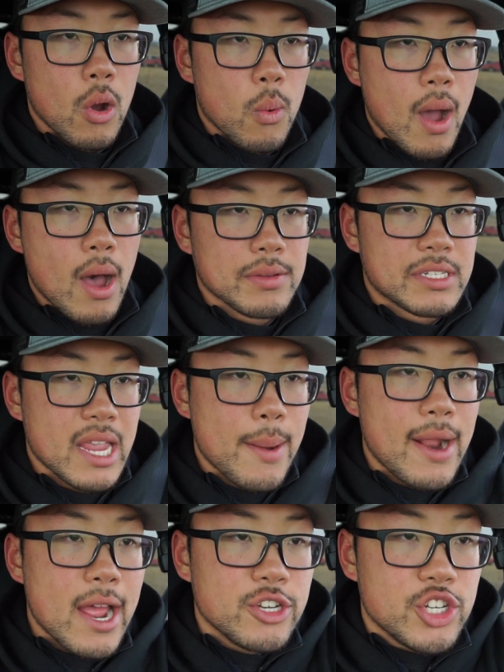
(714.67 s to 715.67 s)
Well, Sam
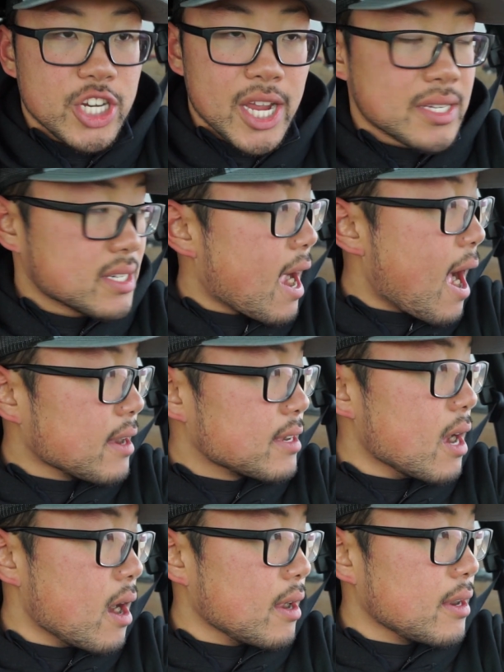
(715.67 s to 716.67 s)
and I just got
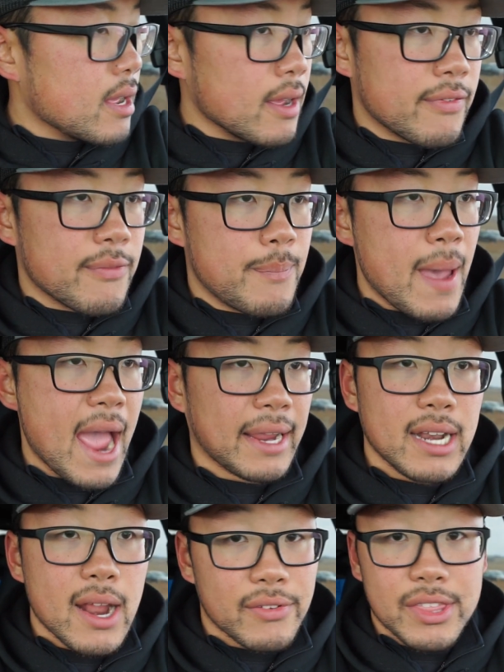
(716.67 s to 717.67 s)
done
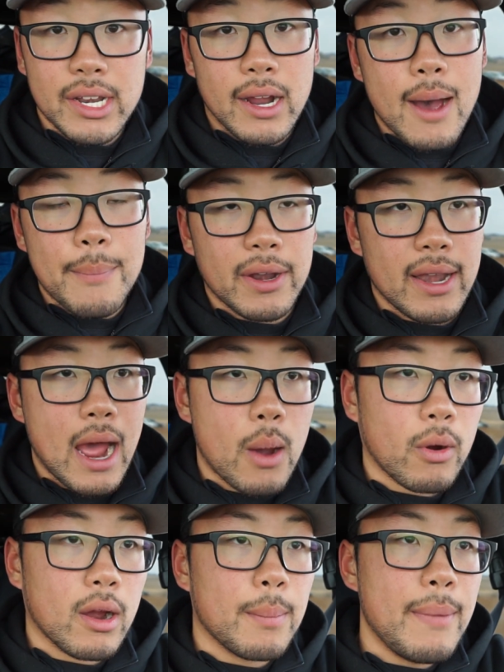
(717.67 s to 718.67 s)
packing everything up, and now
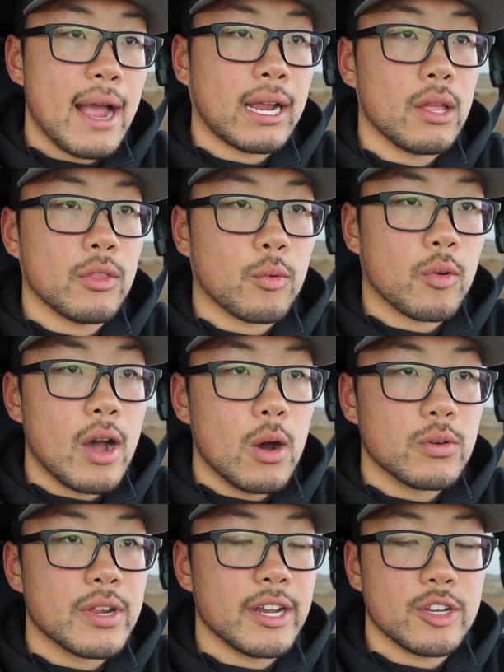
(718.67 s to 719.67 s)
we're back on the
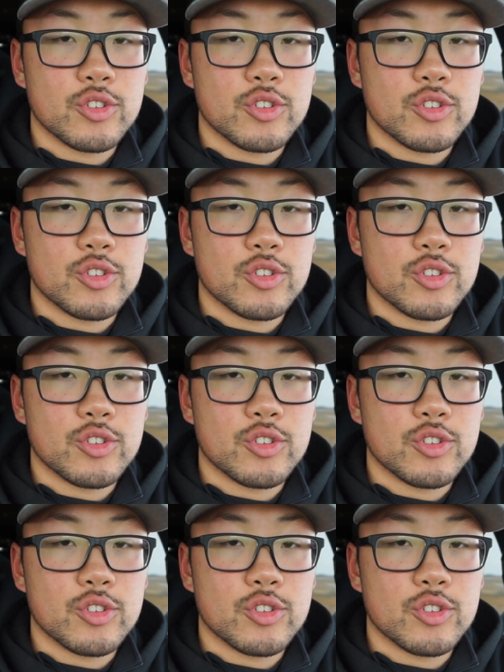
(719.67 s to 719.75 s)
road, gonna